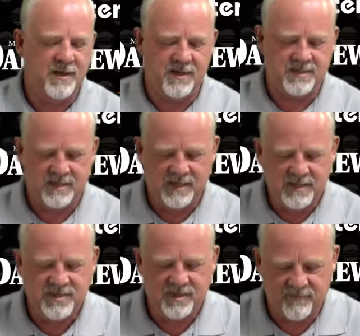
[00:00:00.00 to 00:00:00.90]
Yes, it
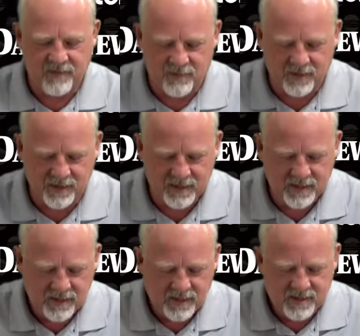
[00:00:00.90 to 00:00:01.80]
is Jeff Gordon.
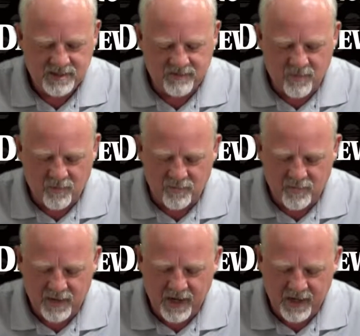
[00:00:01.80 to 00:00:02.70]
Jeff Gordon
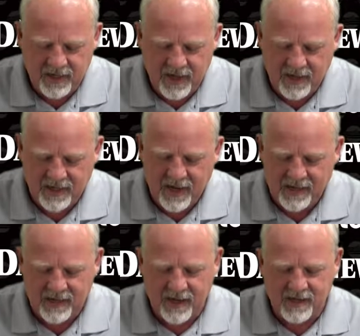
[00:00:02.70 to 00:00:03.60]
won 98,
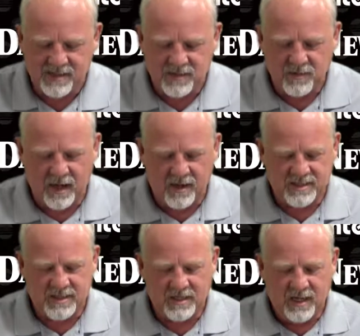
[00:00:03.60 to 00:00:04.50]
99, and
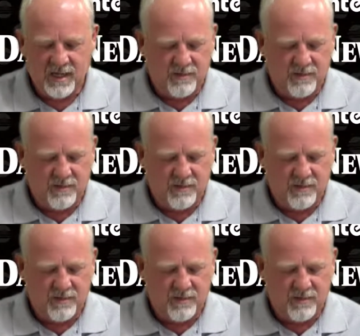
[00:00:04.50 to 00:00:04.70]
2000.